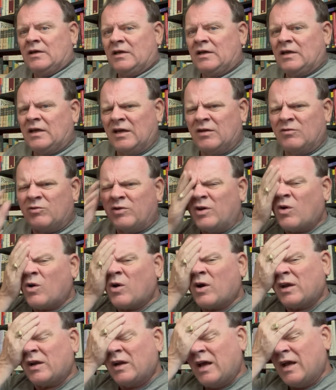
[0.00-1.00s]
And
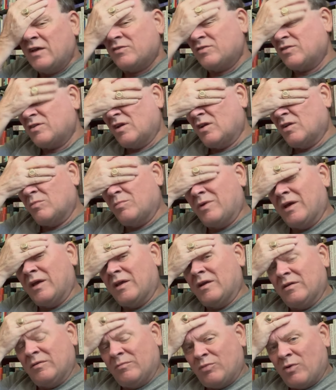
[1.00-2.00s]
reorganize a little
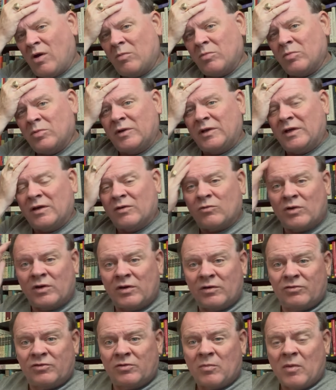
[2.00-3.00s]
bit and probably get
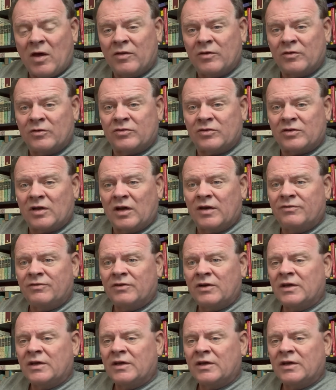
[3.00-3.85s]
rid of some other stuff.